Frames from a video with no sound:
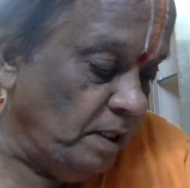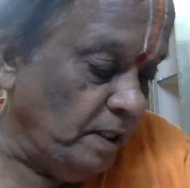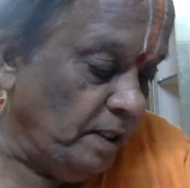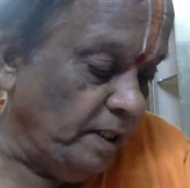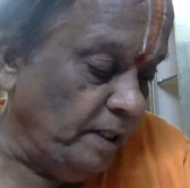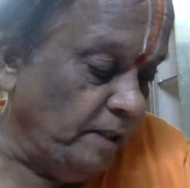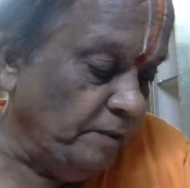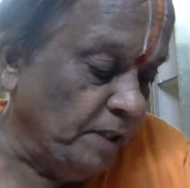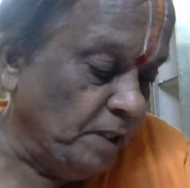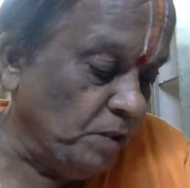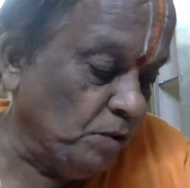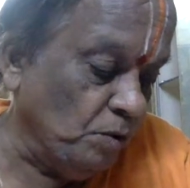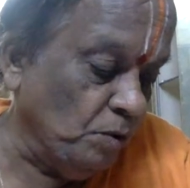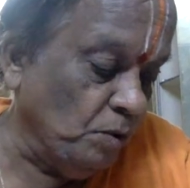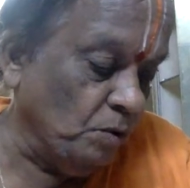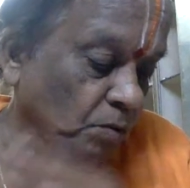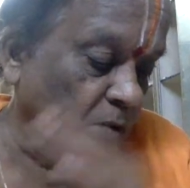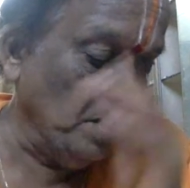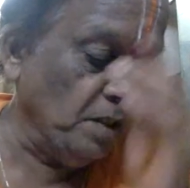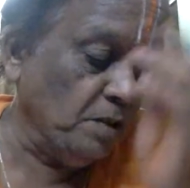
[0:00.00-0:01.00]
If a
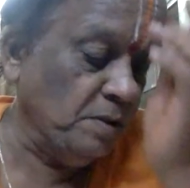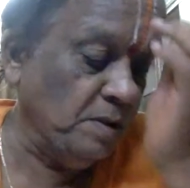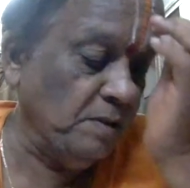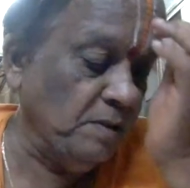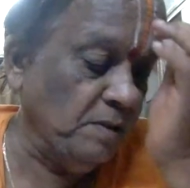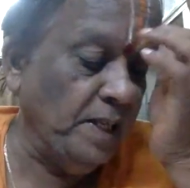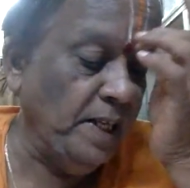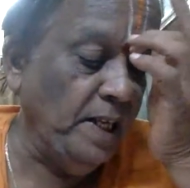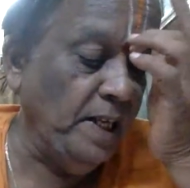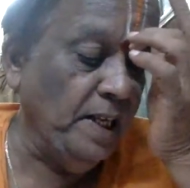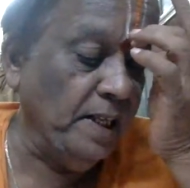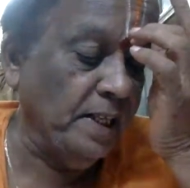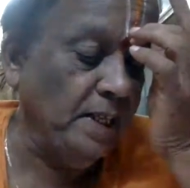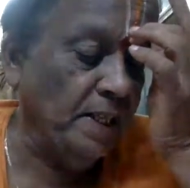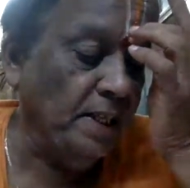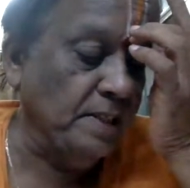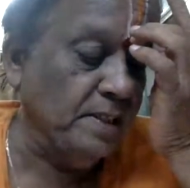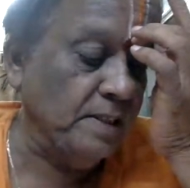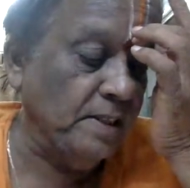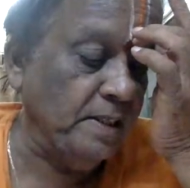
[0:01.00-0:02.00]
suit was filed
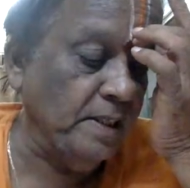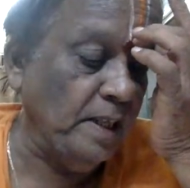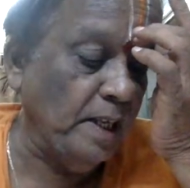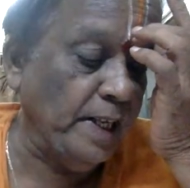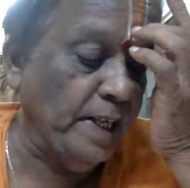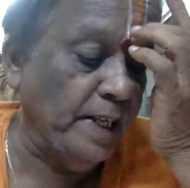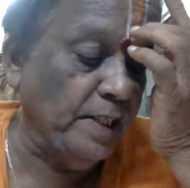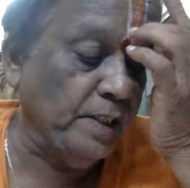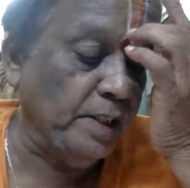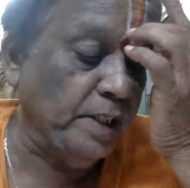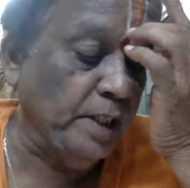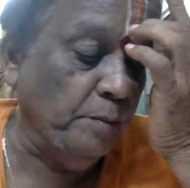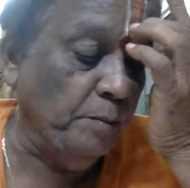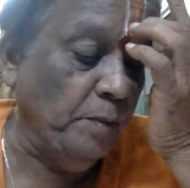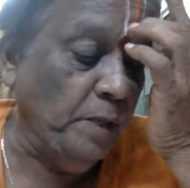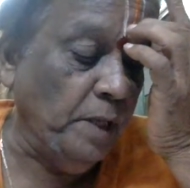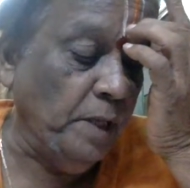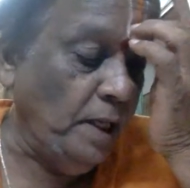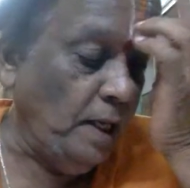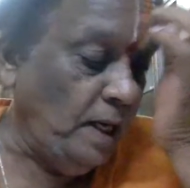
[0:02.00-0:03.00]
against
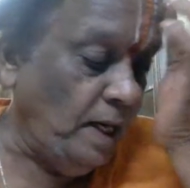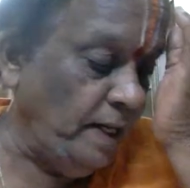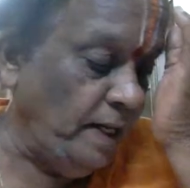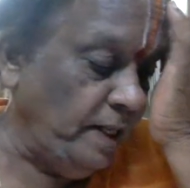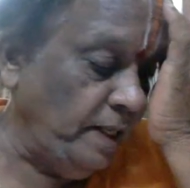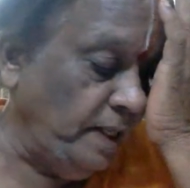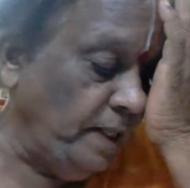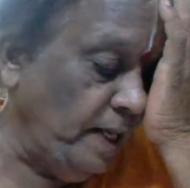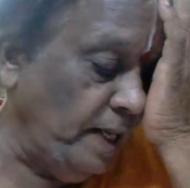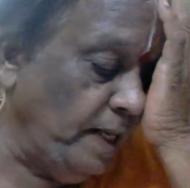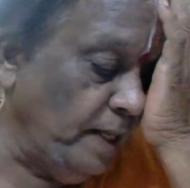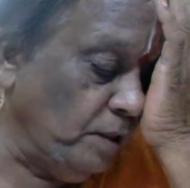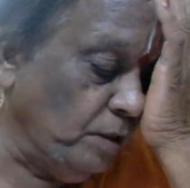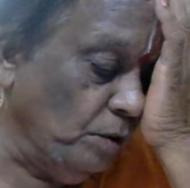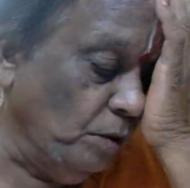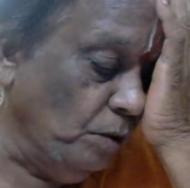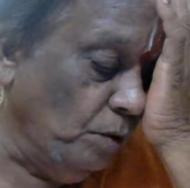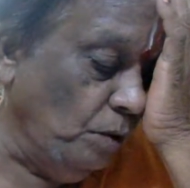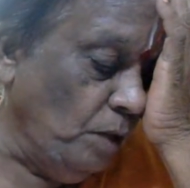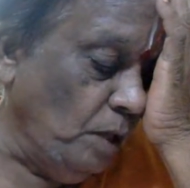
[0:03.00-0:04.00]
him and he had
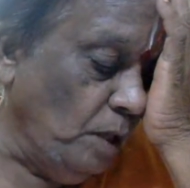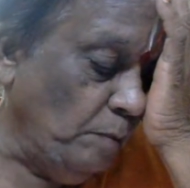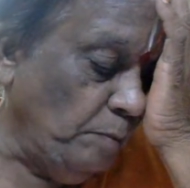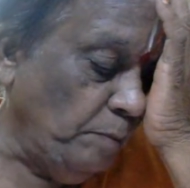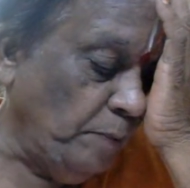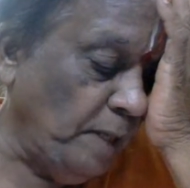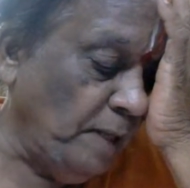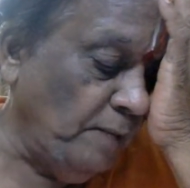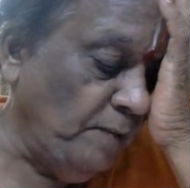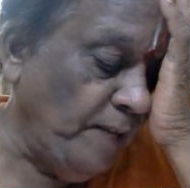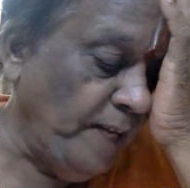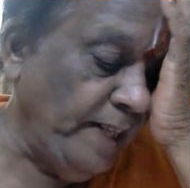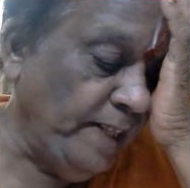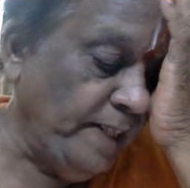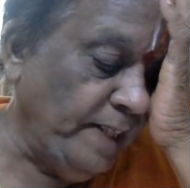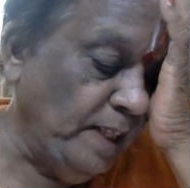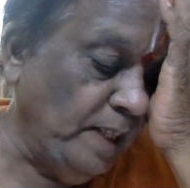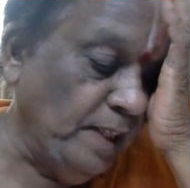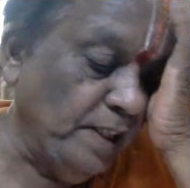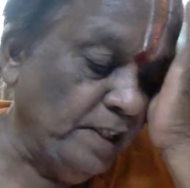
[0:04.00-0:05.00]
to wait
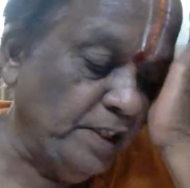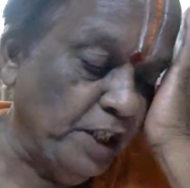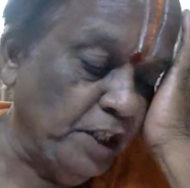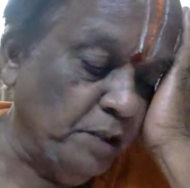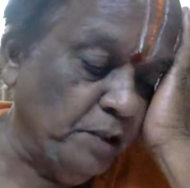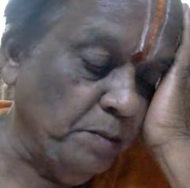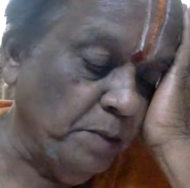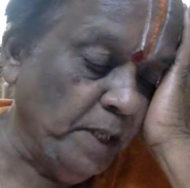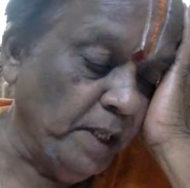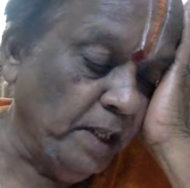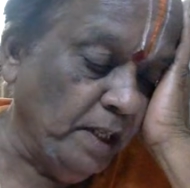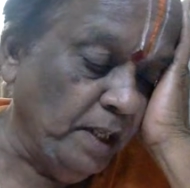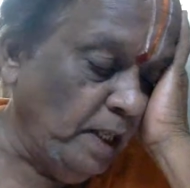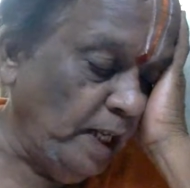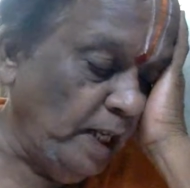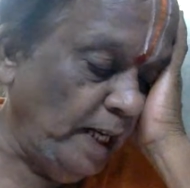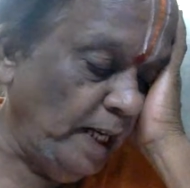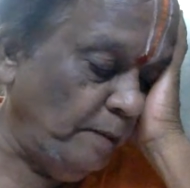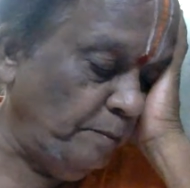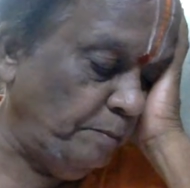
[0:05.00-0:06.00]
till the judgment
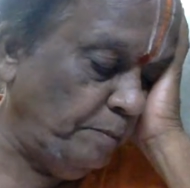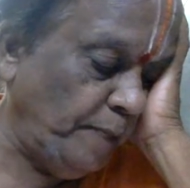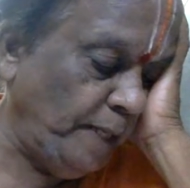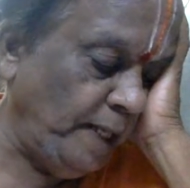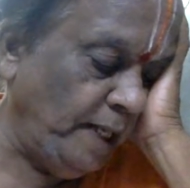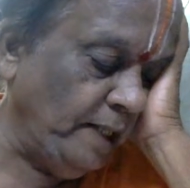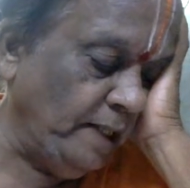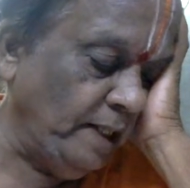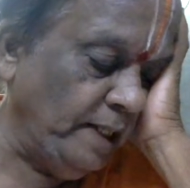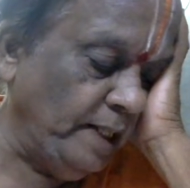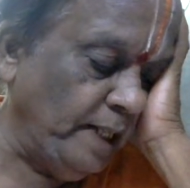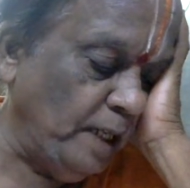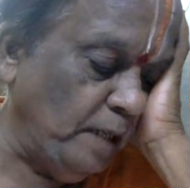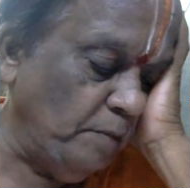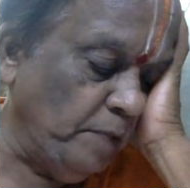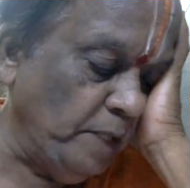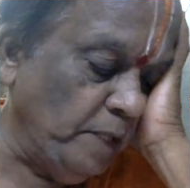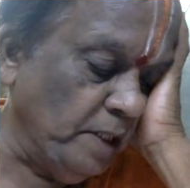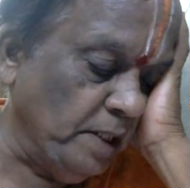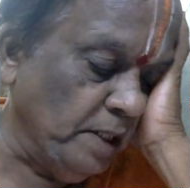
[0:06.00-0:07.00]
and pay the
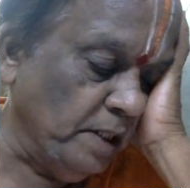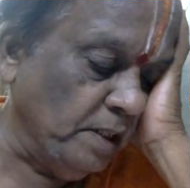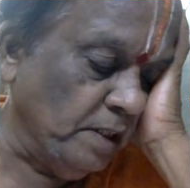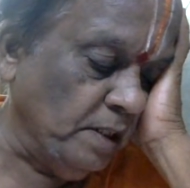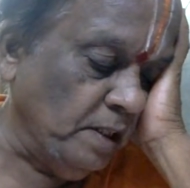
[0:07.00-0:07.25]
damages